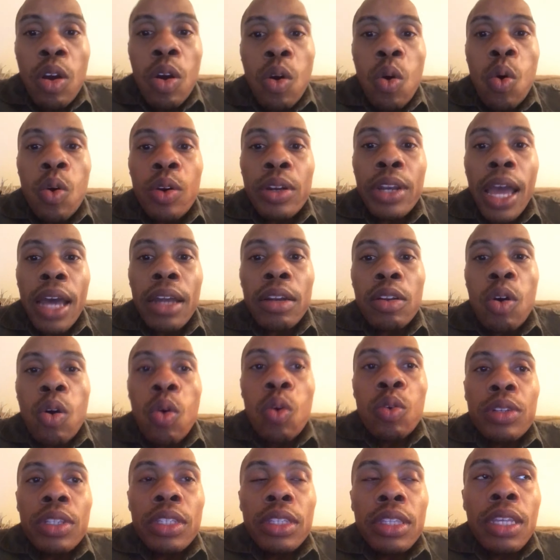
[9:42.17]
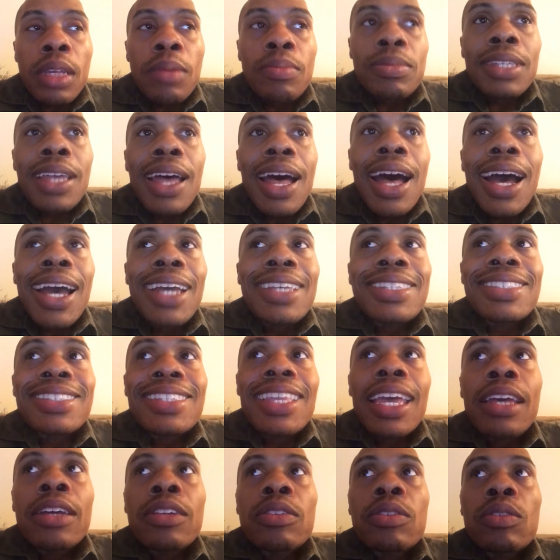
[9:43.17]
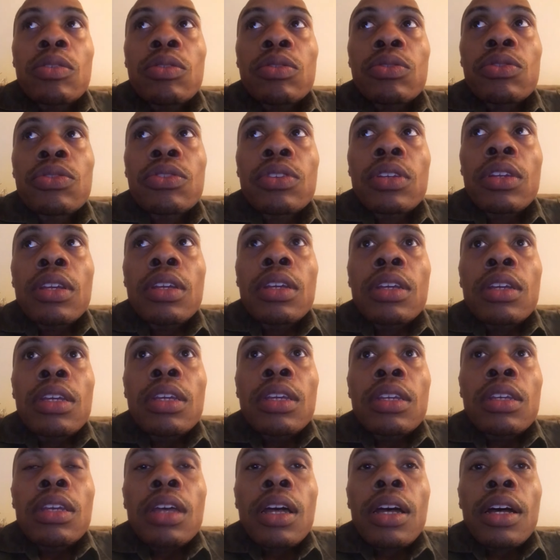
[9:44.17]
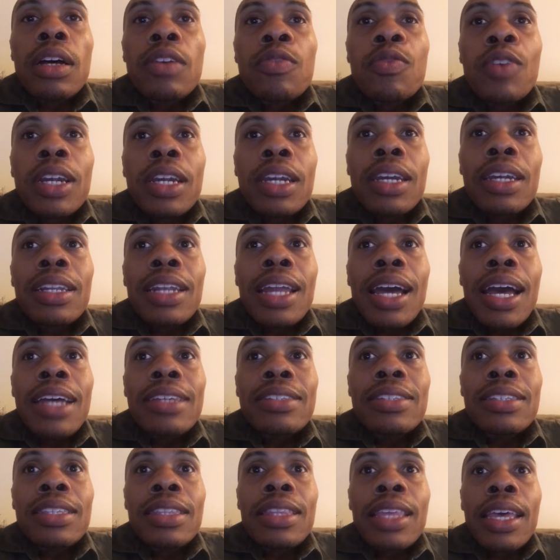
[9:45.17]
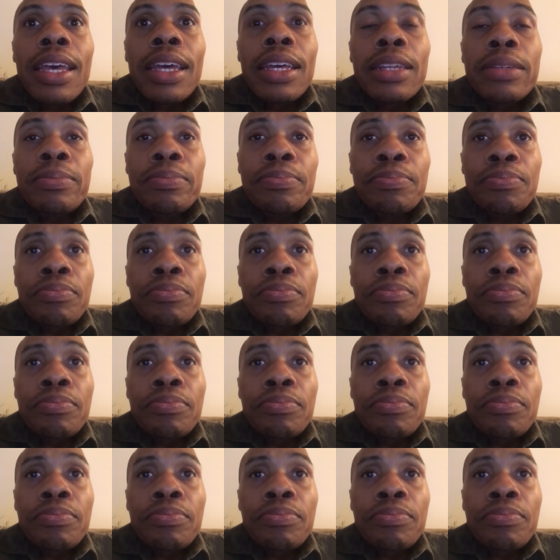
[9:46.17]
or not holding them to high standards, recognizing that